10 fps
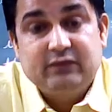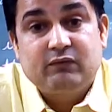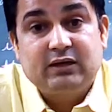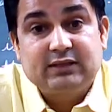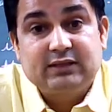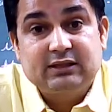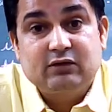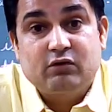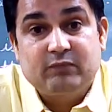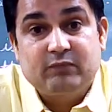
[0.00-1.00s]
What are the
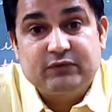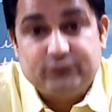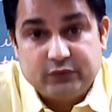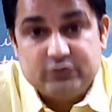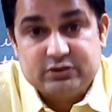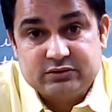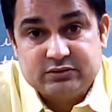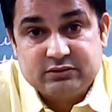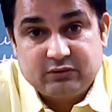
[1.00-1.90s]
common fuels?